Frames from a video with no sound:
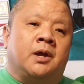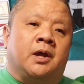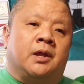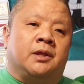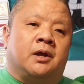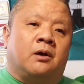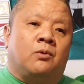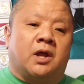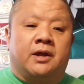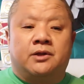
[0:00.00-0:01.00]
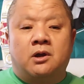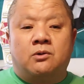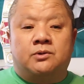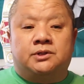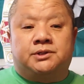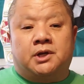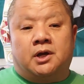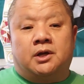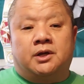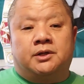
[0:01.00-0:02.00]
And what I know is
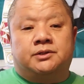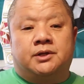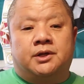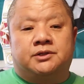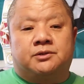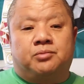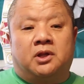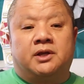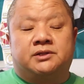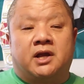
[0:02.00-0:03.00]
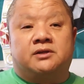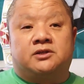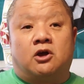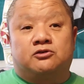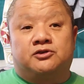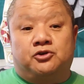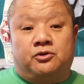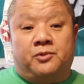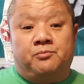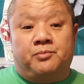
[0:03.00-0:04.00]
it's a place that sells
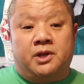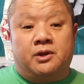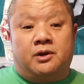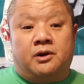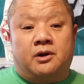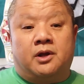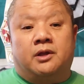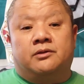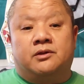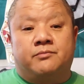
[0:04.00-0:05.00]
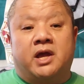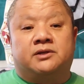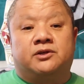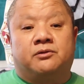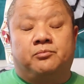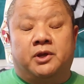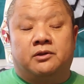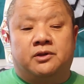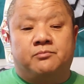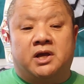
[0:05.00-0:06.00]
German beer and domestic
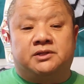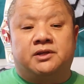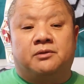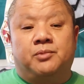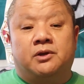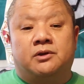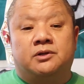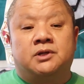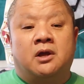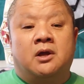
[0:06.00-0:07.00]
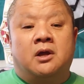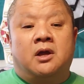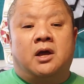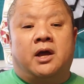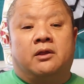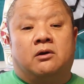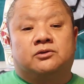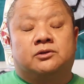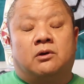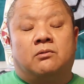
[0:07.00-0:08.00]
beers, and
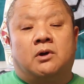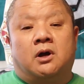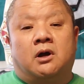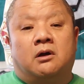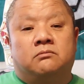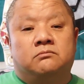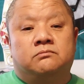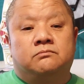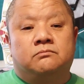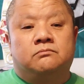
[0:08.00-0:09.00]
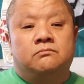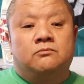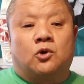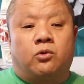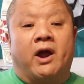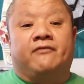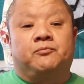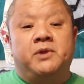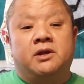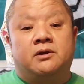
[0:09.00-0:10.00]
also craft
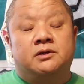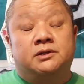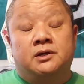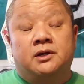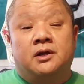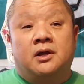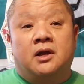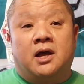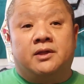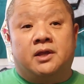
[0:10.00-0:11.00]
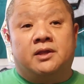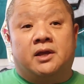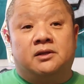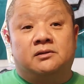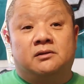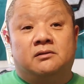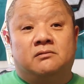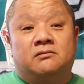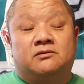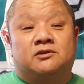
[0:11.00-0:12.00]
beers. And then they
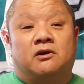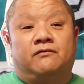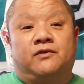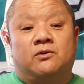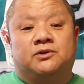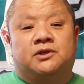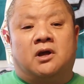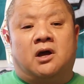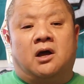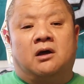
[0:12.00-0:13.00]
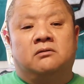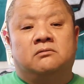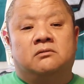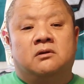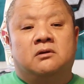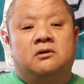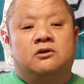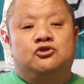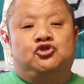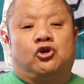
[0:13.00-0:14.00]
serve those
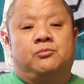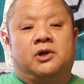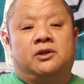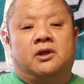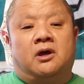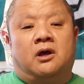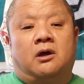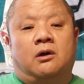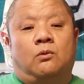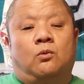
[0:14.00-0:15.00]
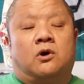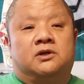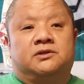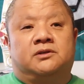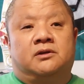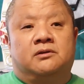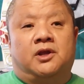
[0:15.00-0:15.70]
German wurst,